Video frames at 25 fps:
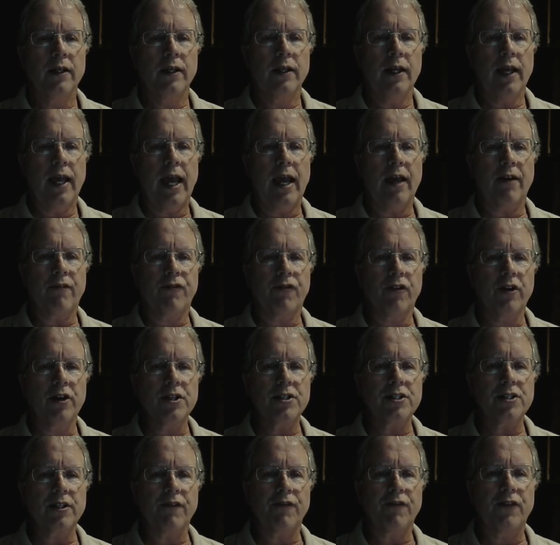At
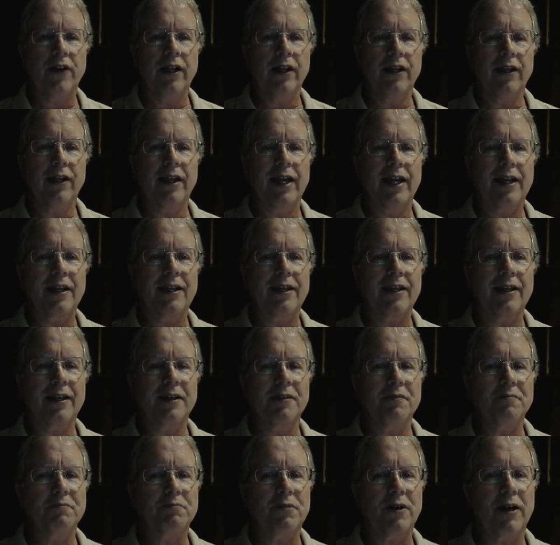first, it felt like
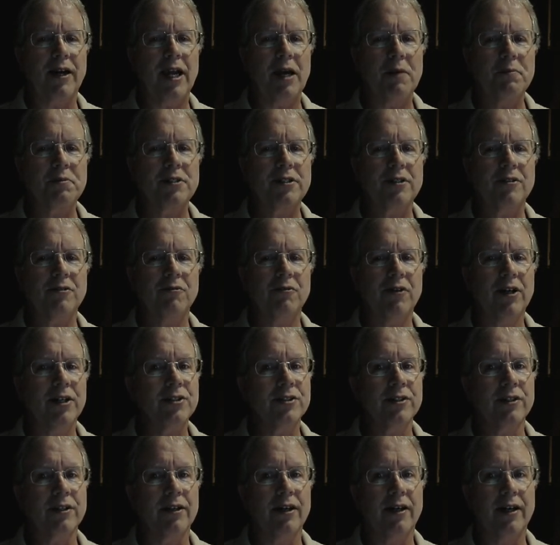perhaps it
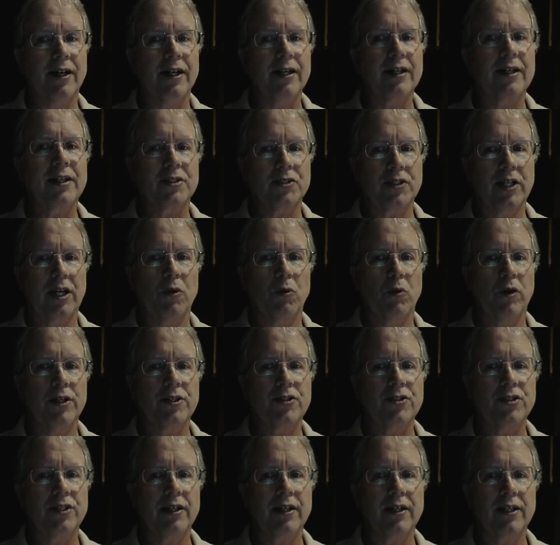wasn't gone because I
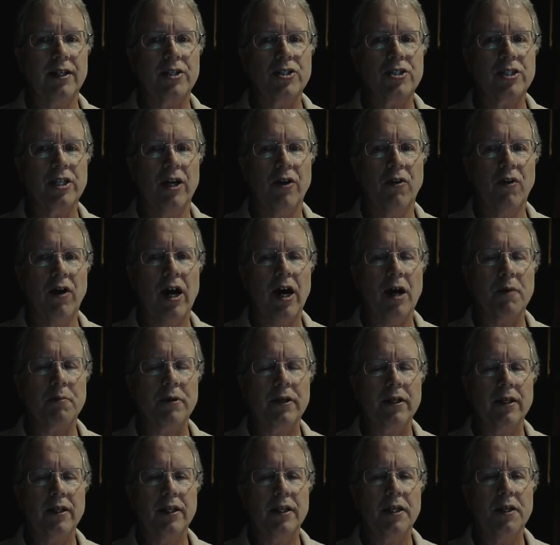was seeing it show up,
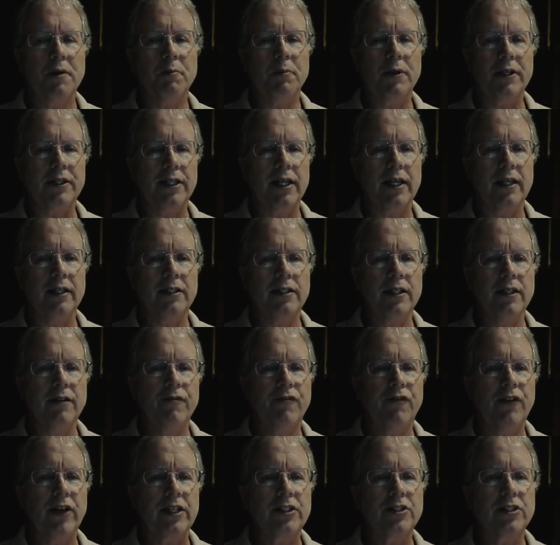but they did
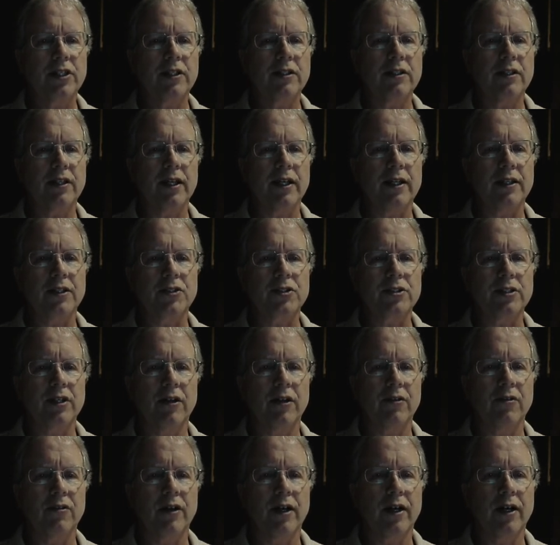fix it, and
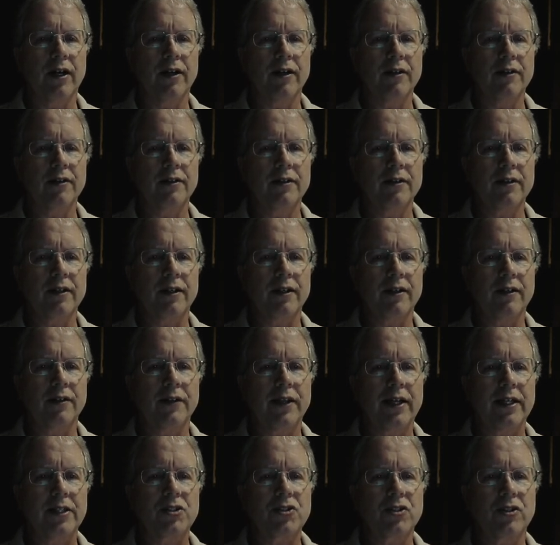so
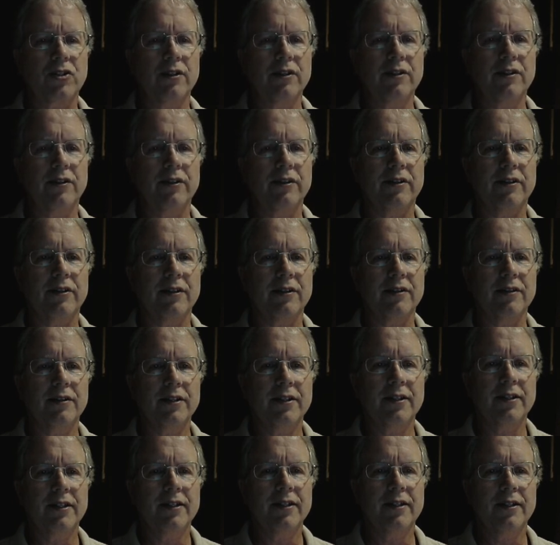that's good that
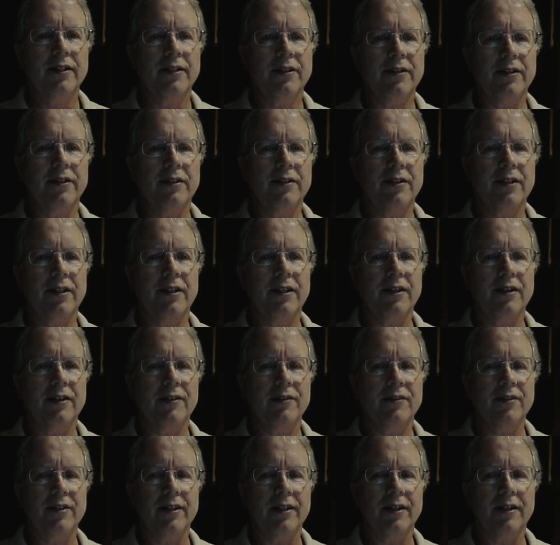
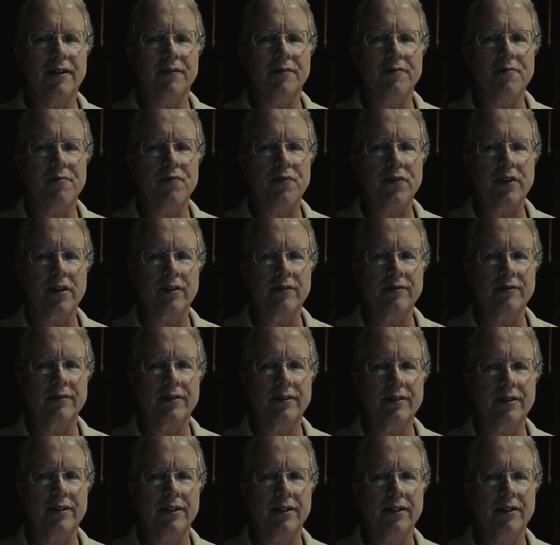the
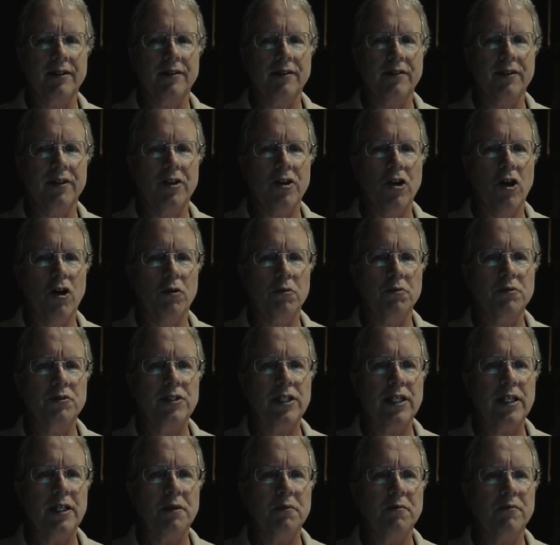GNOME
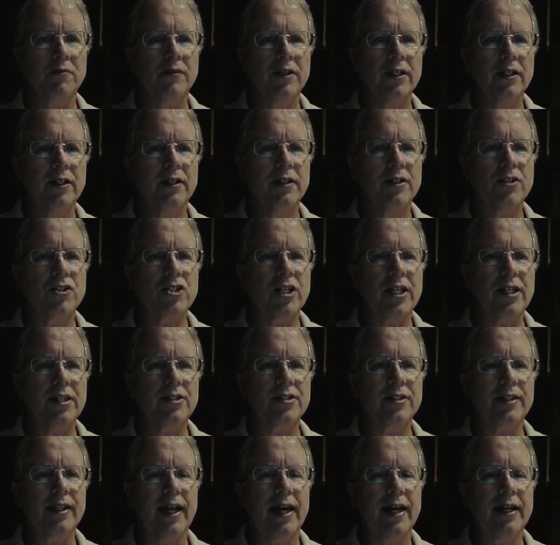team
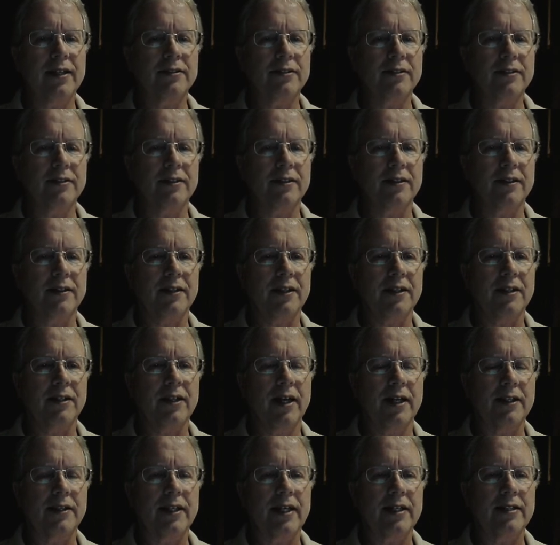chased that and
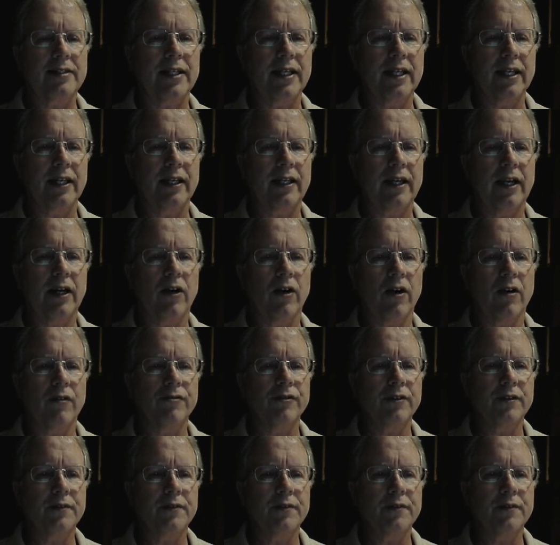got that taken care of.